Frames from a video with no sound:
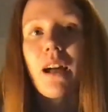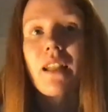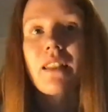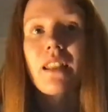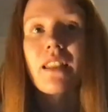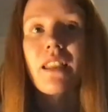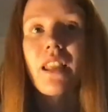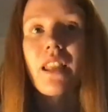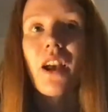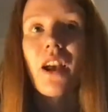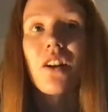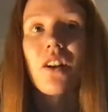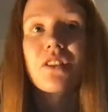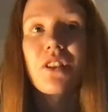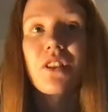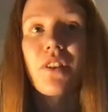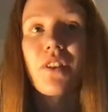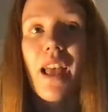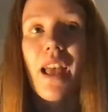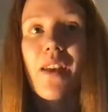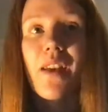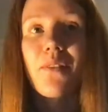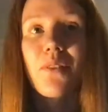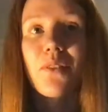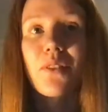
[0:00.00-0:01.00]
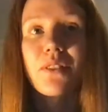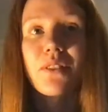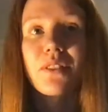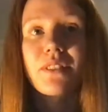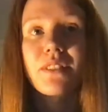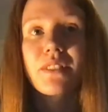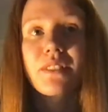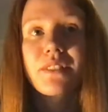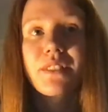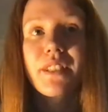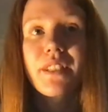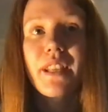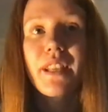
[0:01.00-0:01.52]
And then they
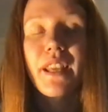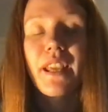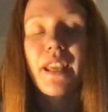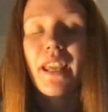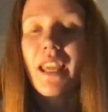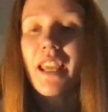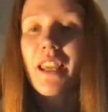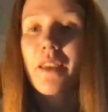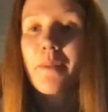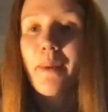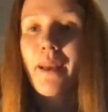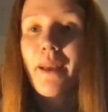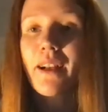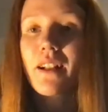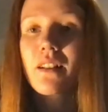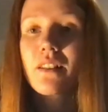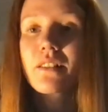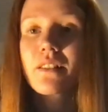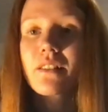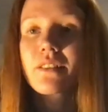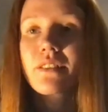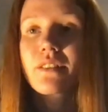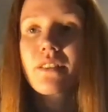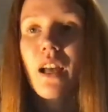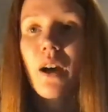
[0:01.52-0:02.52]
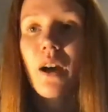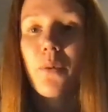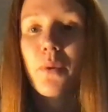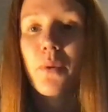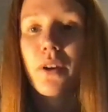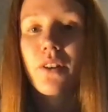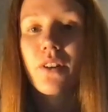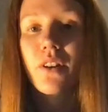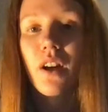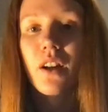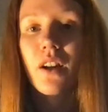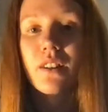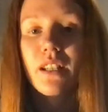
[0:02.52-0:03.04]
also gave us the
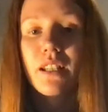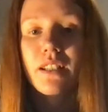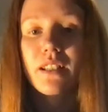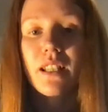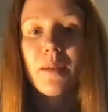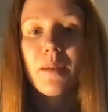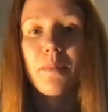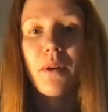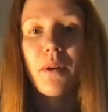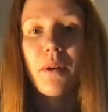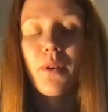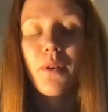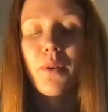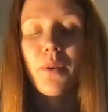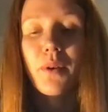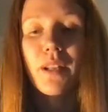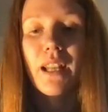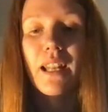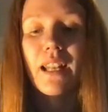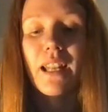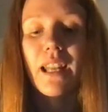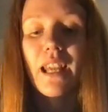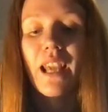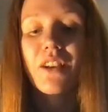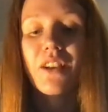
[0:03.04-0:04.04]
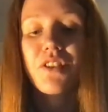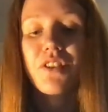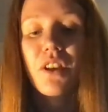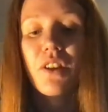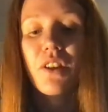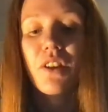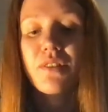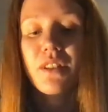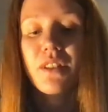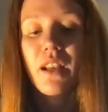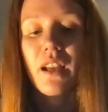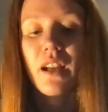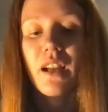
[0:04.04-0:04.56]
emails that we could contact them
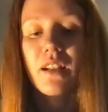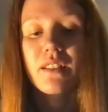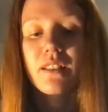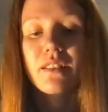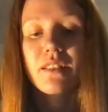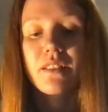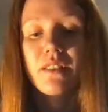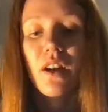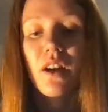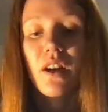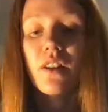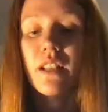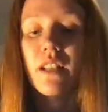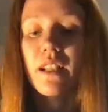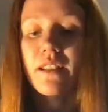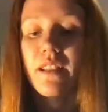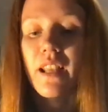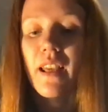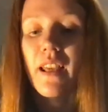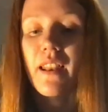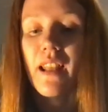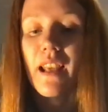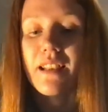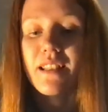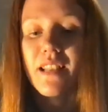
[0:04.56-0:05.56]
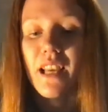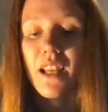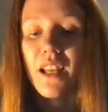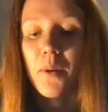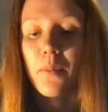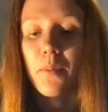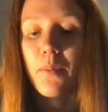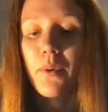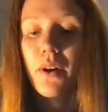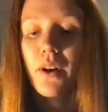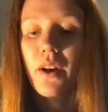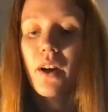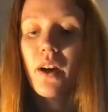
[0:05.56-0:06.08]
if we had any issues. And
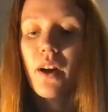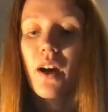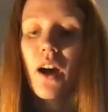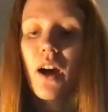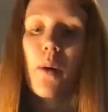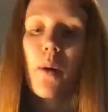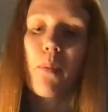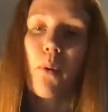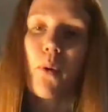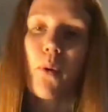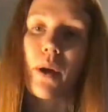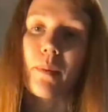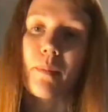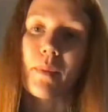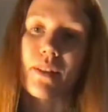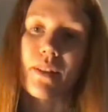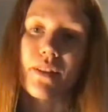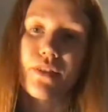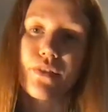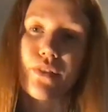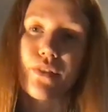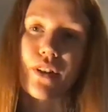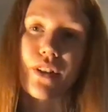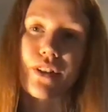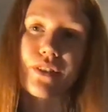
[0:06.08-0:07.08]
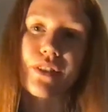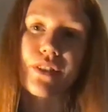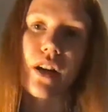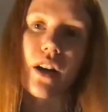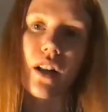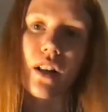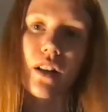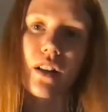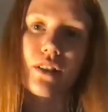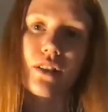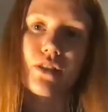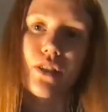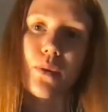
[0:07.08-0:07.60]
on that day, they set up
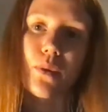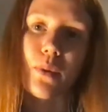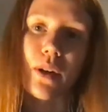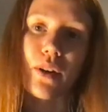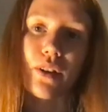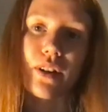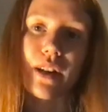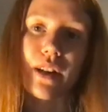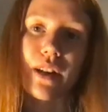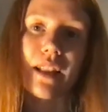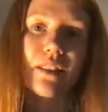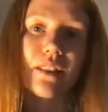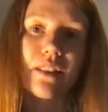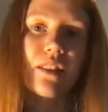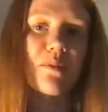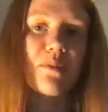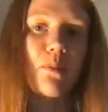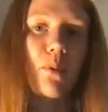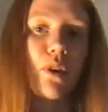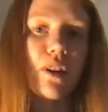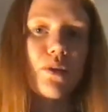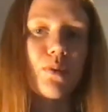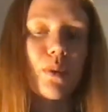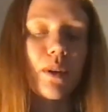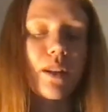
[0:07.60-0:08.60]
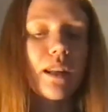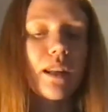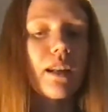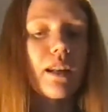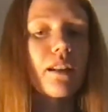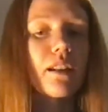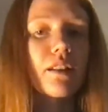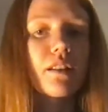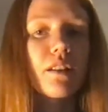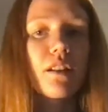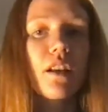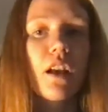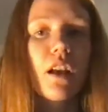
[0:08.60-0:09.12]
appointments for us all so we could
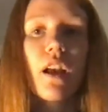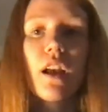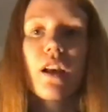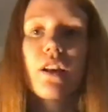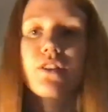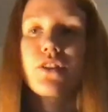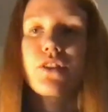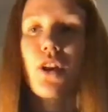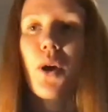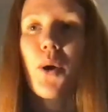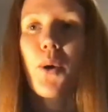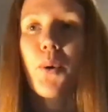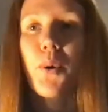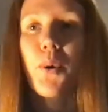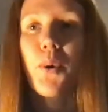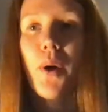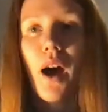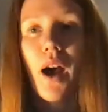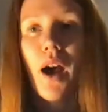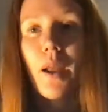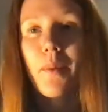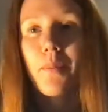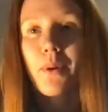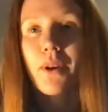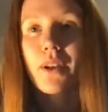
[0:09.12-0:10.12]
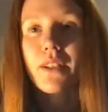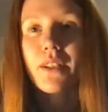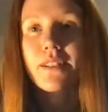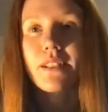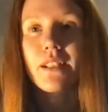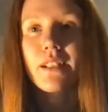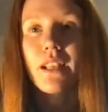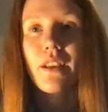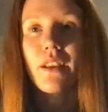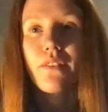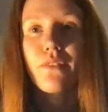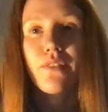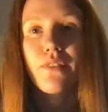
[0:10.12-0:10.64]
get the supports we needed.
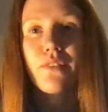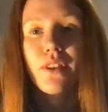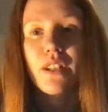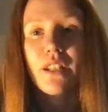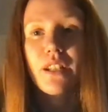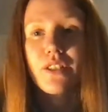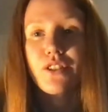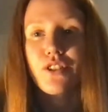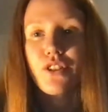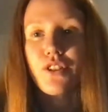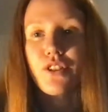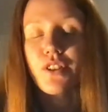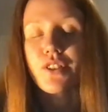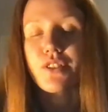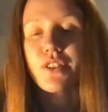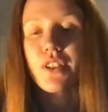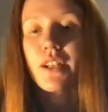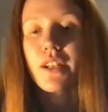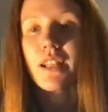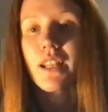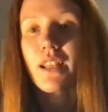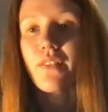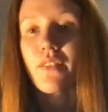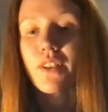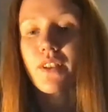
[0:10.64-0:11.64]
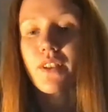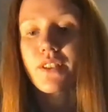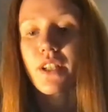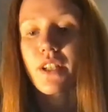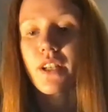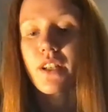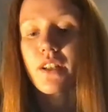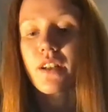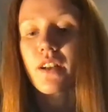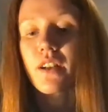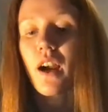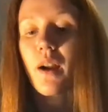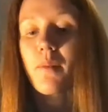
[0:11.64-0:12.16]
So I personally, for the
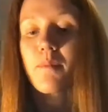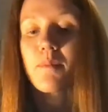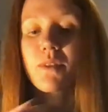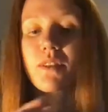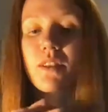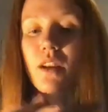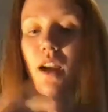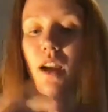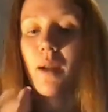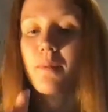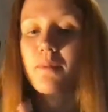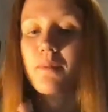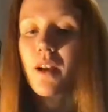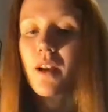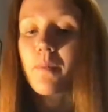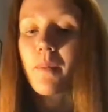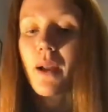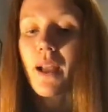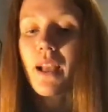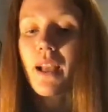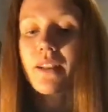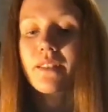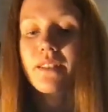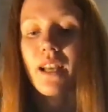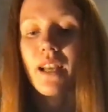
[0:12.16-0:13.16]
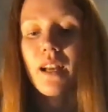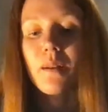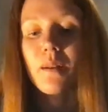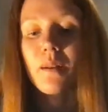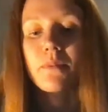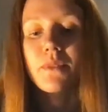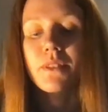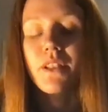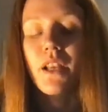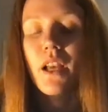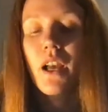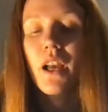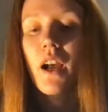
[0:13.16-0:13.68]
Junior Cert and Leaving Cert, I
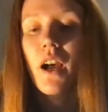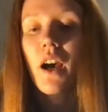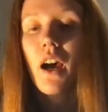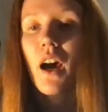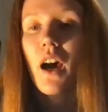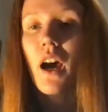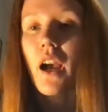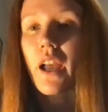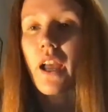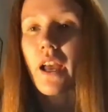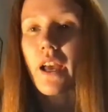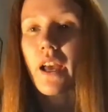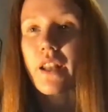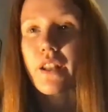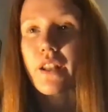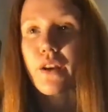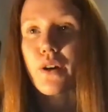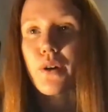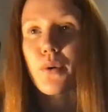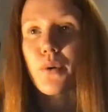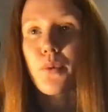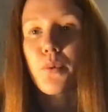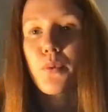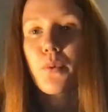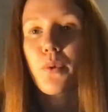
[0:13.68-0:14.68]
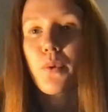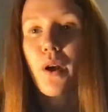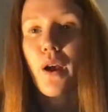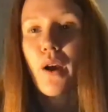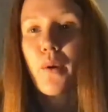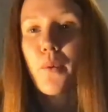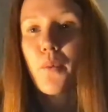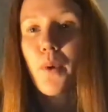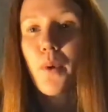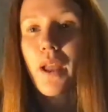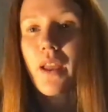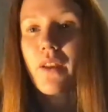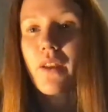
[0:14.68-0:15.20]
typed all my exams. I
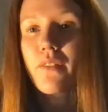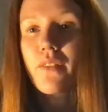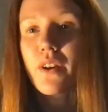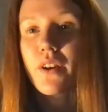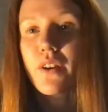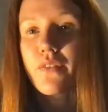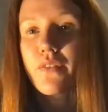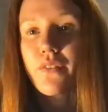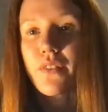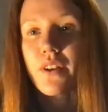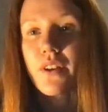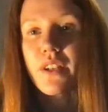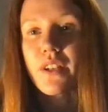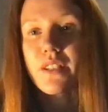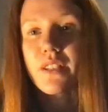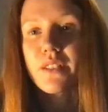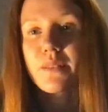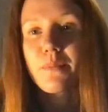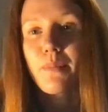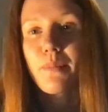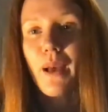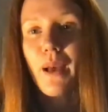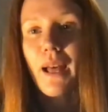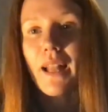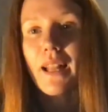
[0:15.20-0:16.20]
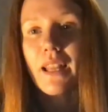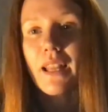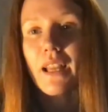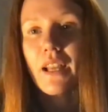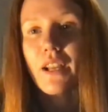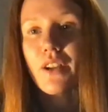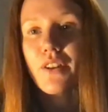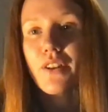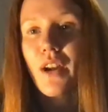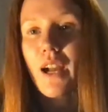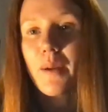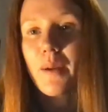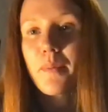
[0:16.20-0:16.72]
had a waiver
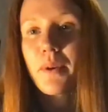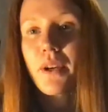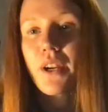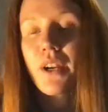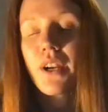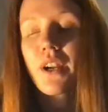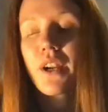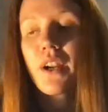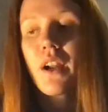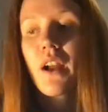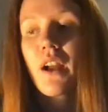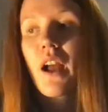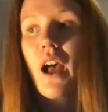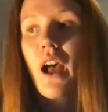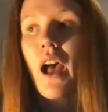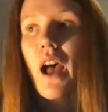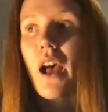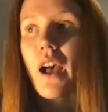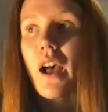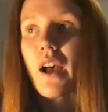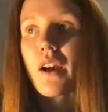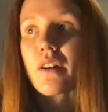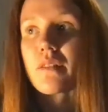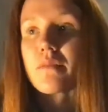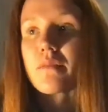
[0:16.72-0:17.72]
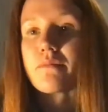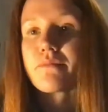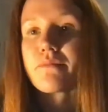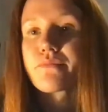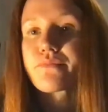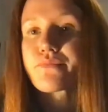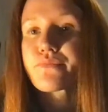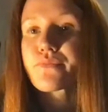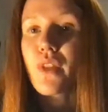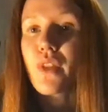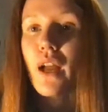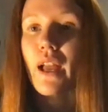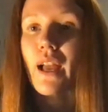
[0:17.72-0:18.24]
for spelling and grammar.
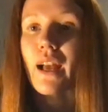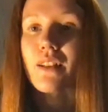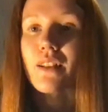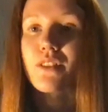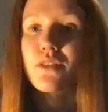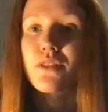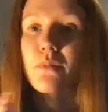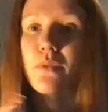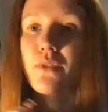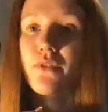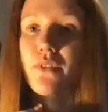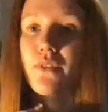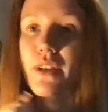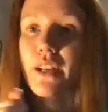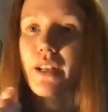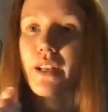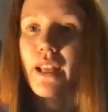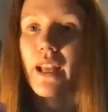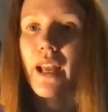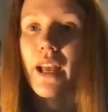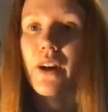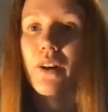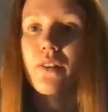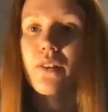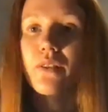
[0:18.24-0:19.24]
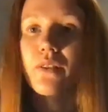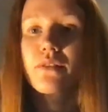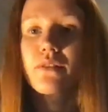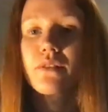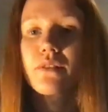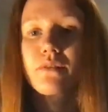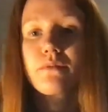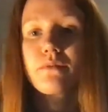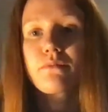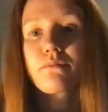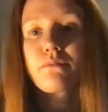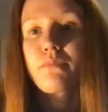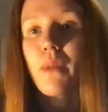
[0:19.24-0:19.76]
I had
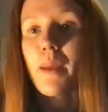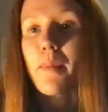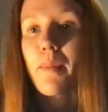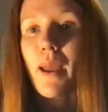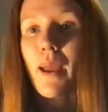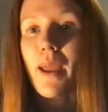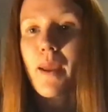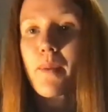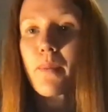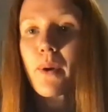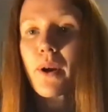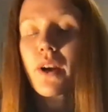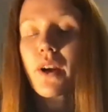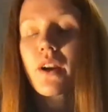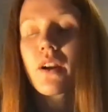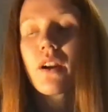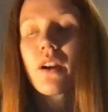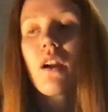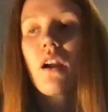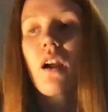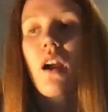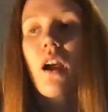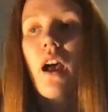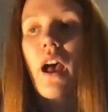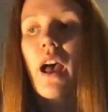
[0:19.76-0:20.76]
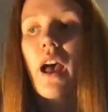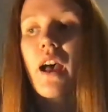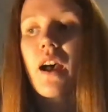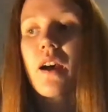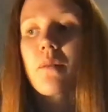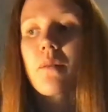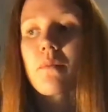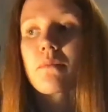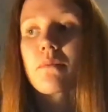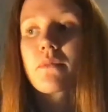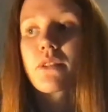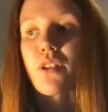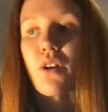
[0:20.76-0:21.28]
someone reading out my
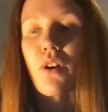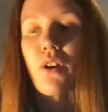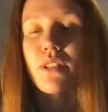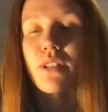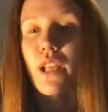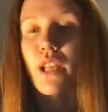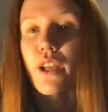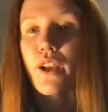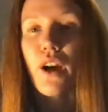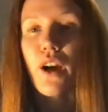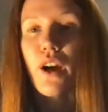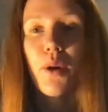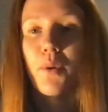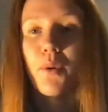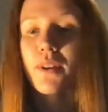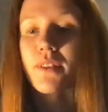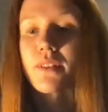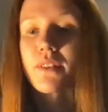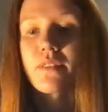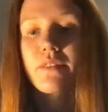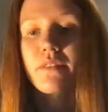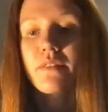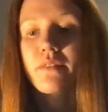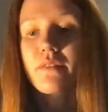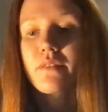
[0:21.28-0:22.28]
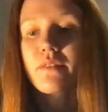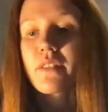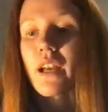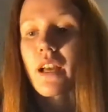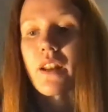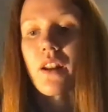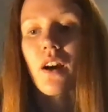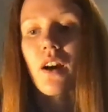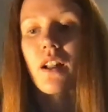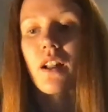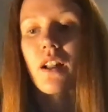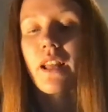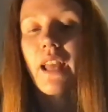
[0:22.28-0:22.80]
paper. So I was
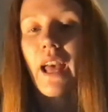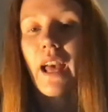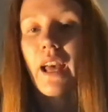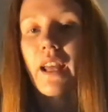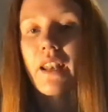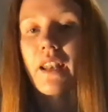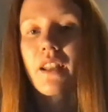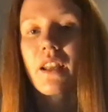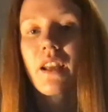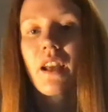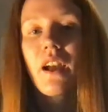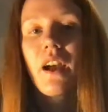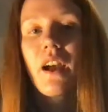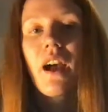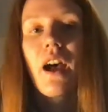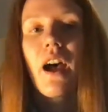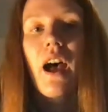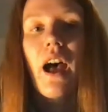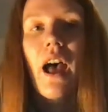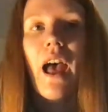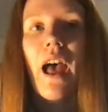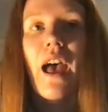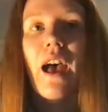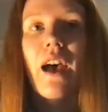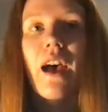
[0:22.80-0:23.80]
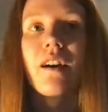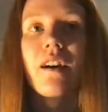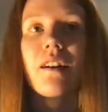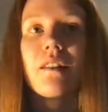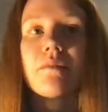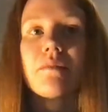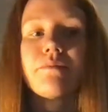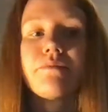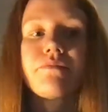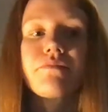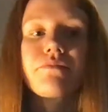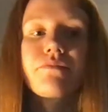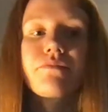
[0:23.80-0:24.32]
like, I want that all again.
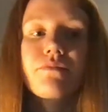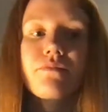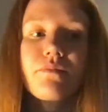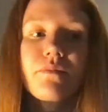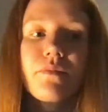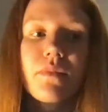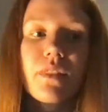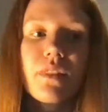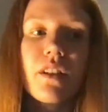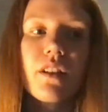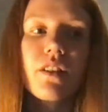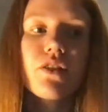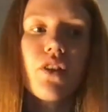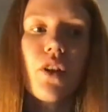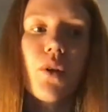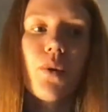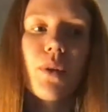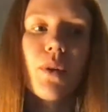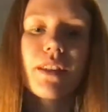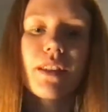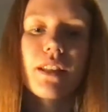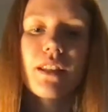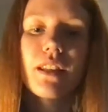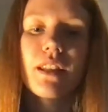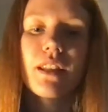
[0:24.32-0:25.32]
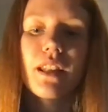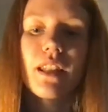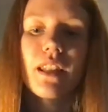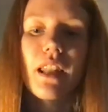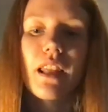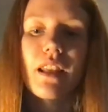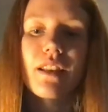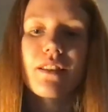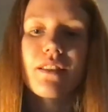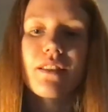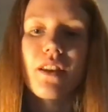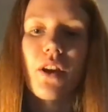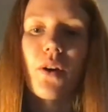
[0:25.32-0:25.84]

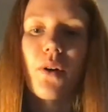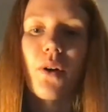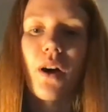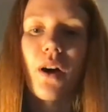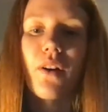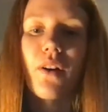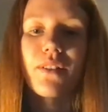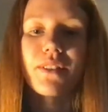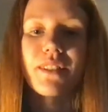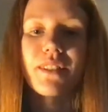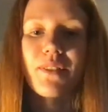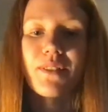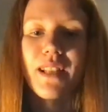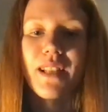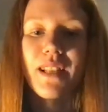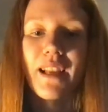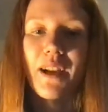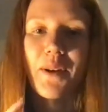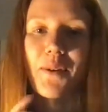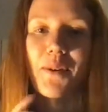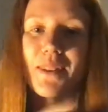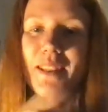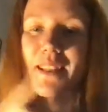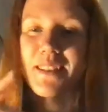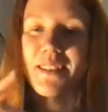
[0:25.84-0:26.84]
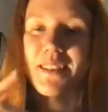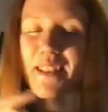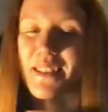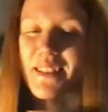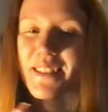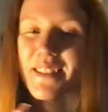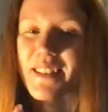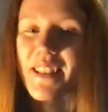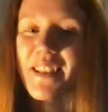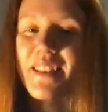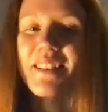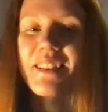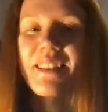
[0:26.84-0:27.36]
So I went into the DCO
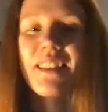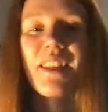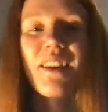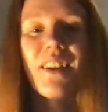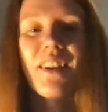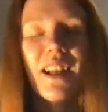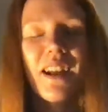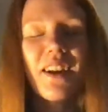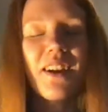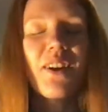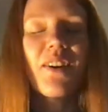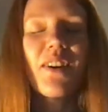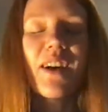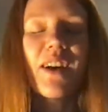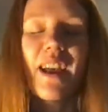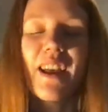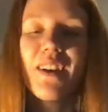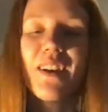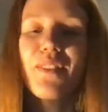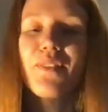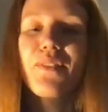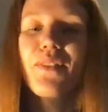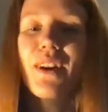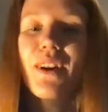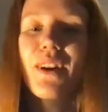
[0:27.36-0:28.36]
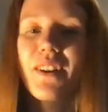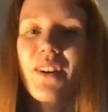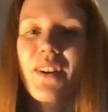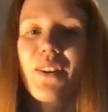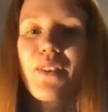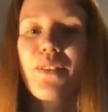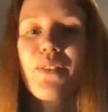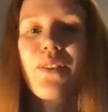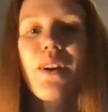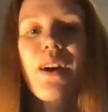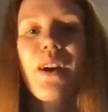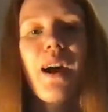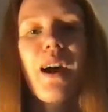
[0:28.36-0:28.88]
office and I was like, I want this, this, and this. And they were
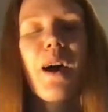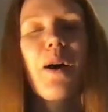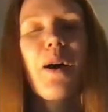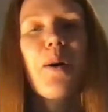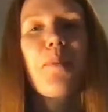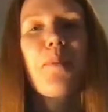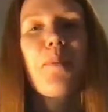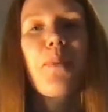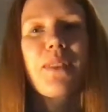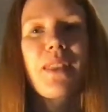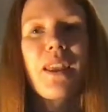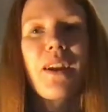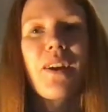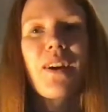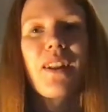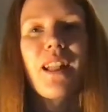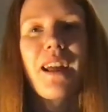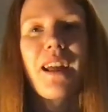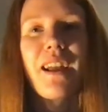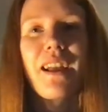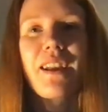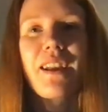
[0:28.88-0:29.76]
like, okay, fair enough.